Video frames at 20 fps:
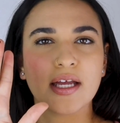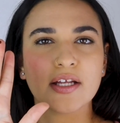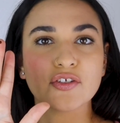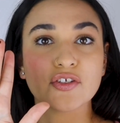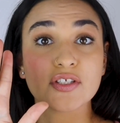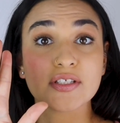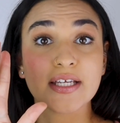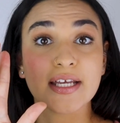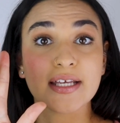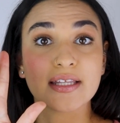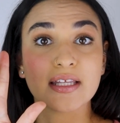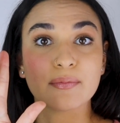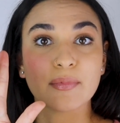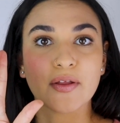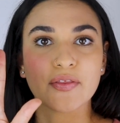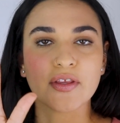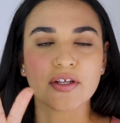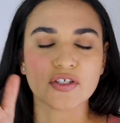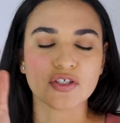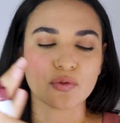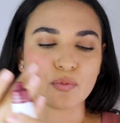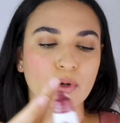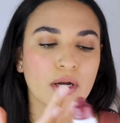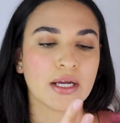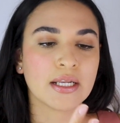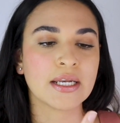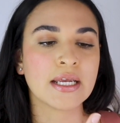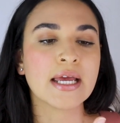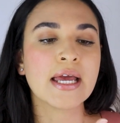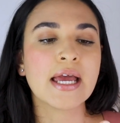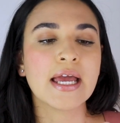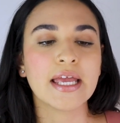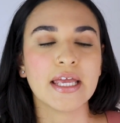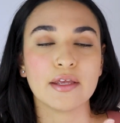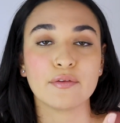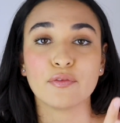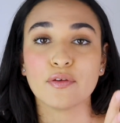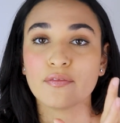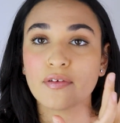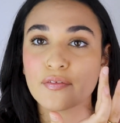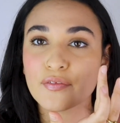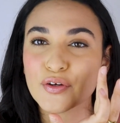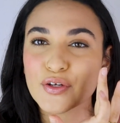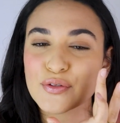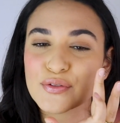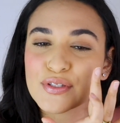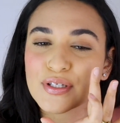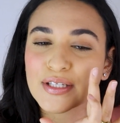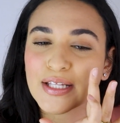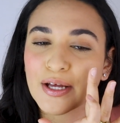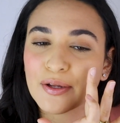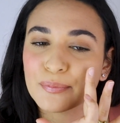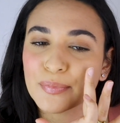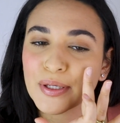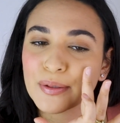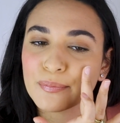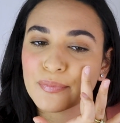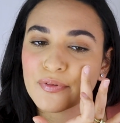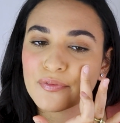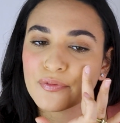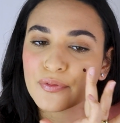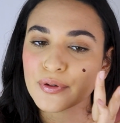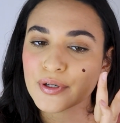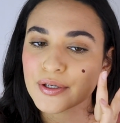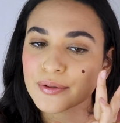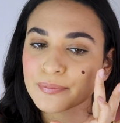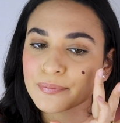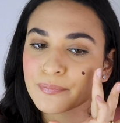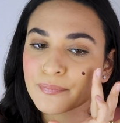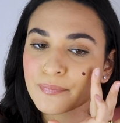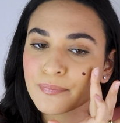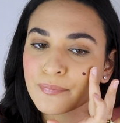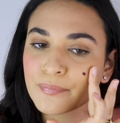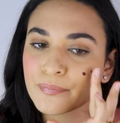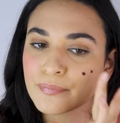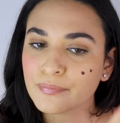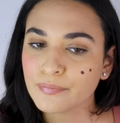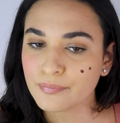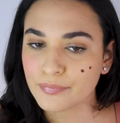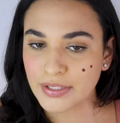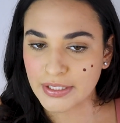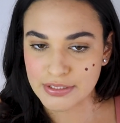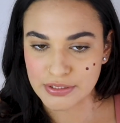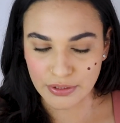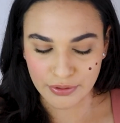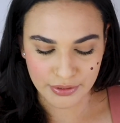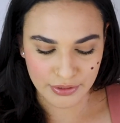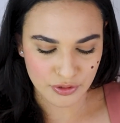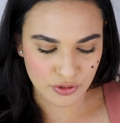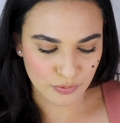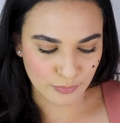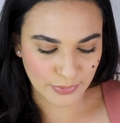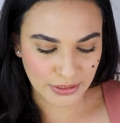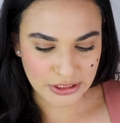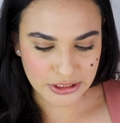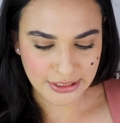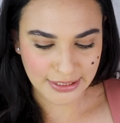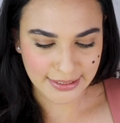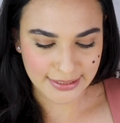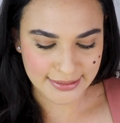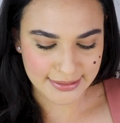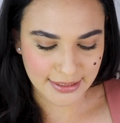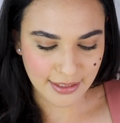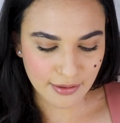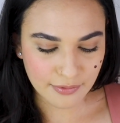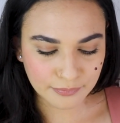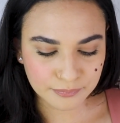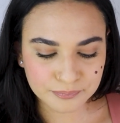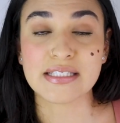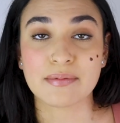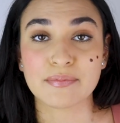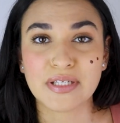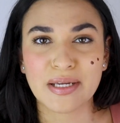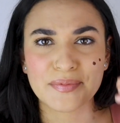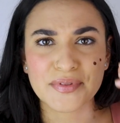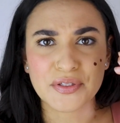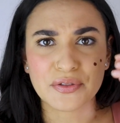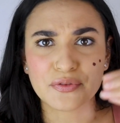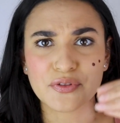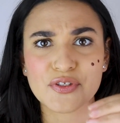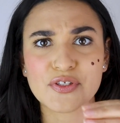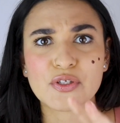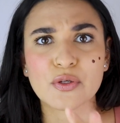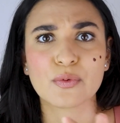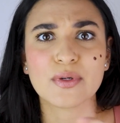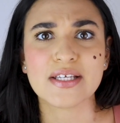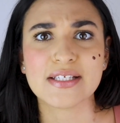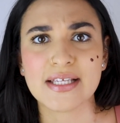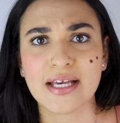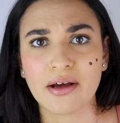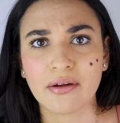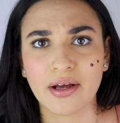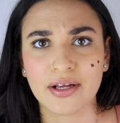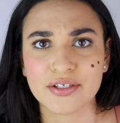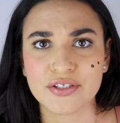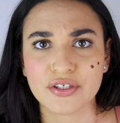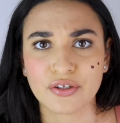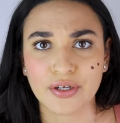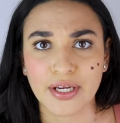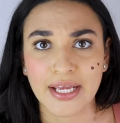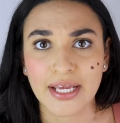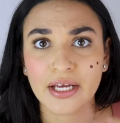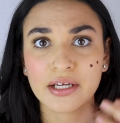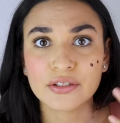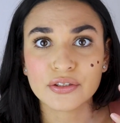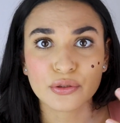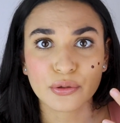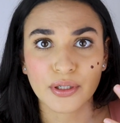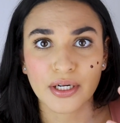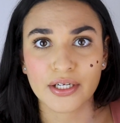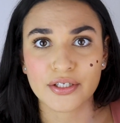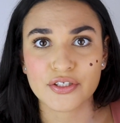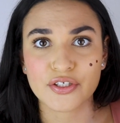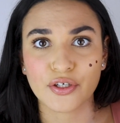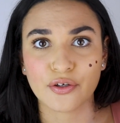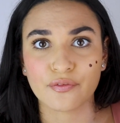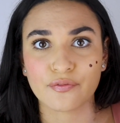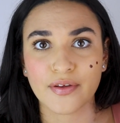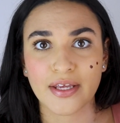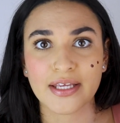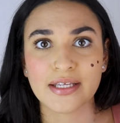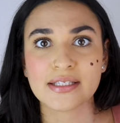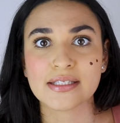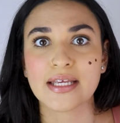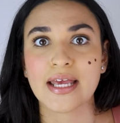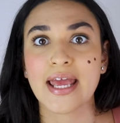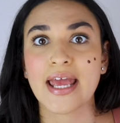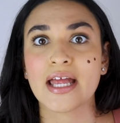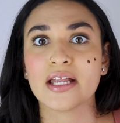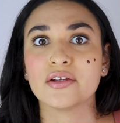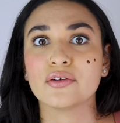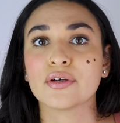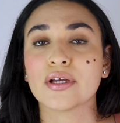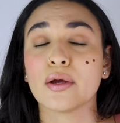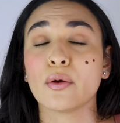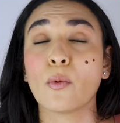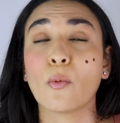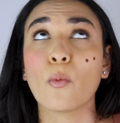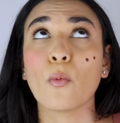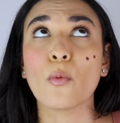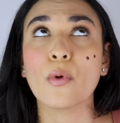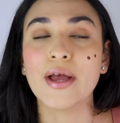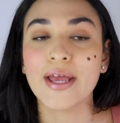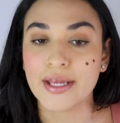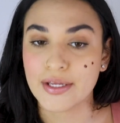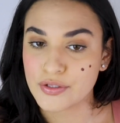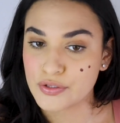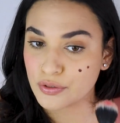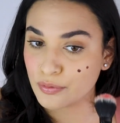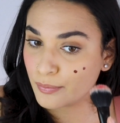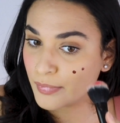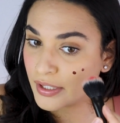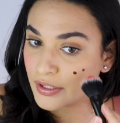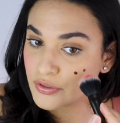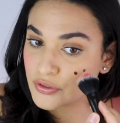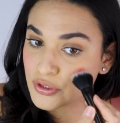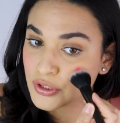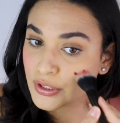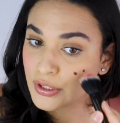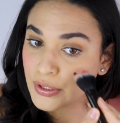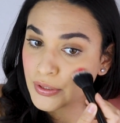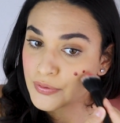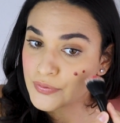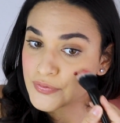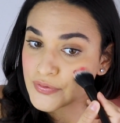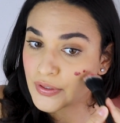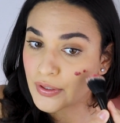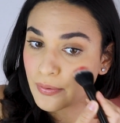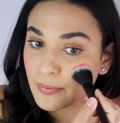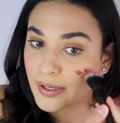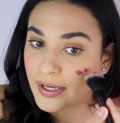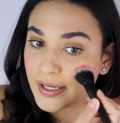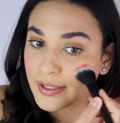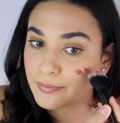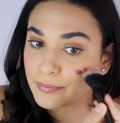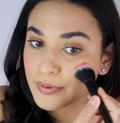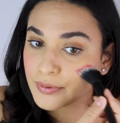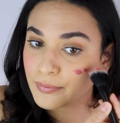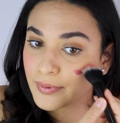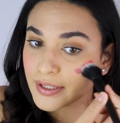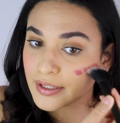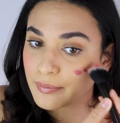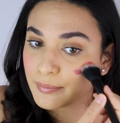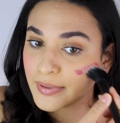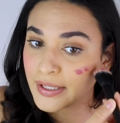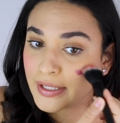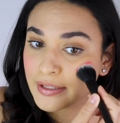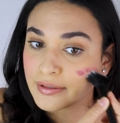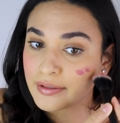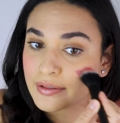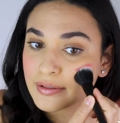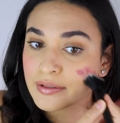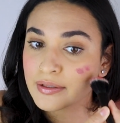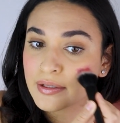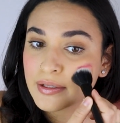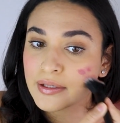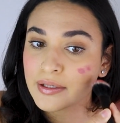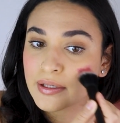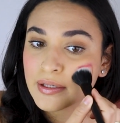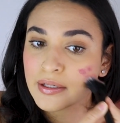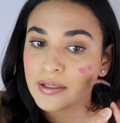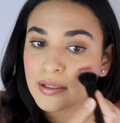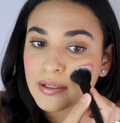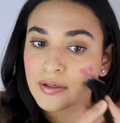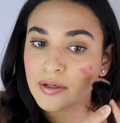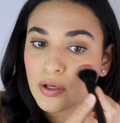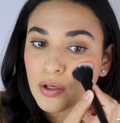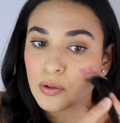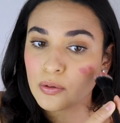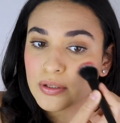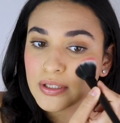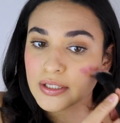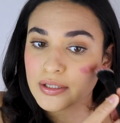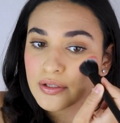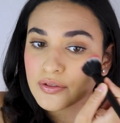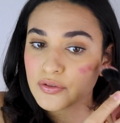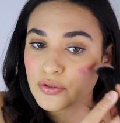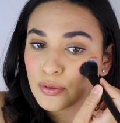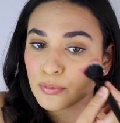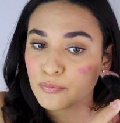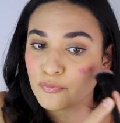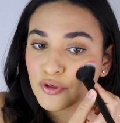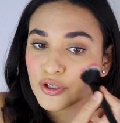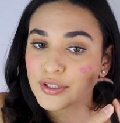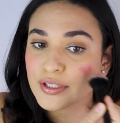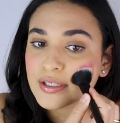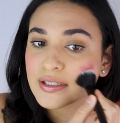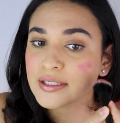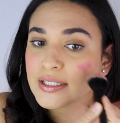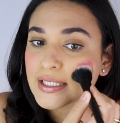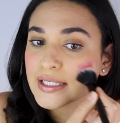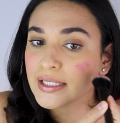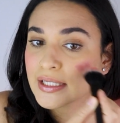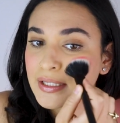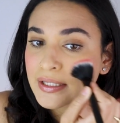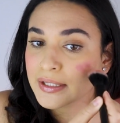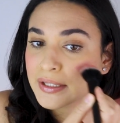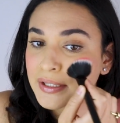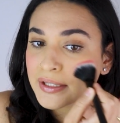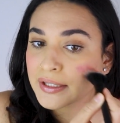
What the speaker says: and just take the amount that you want, if you've ever used Cloud Paint before, that's already too much, I can tell. Sometimes it'll just squeeze out onto your hand or onto your face and you'll get way too much. So I would recommend holding the tube vertically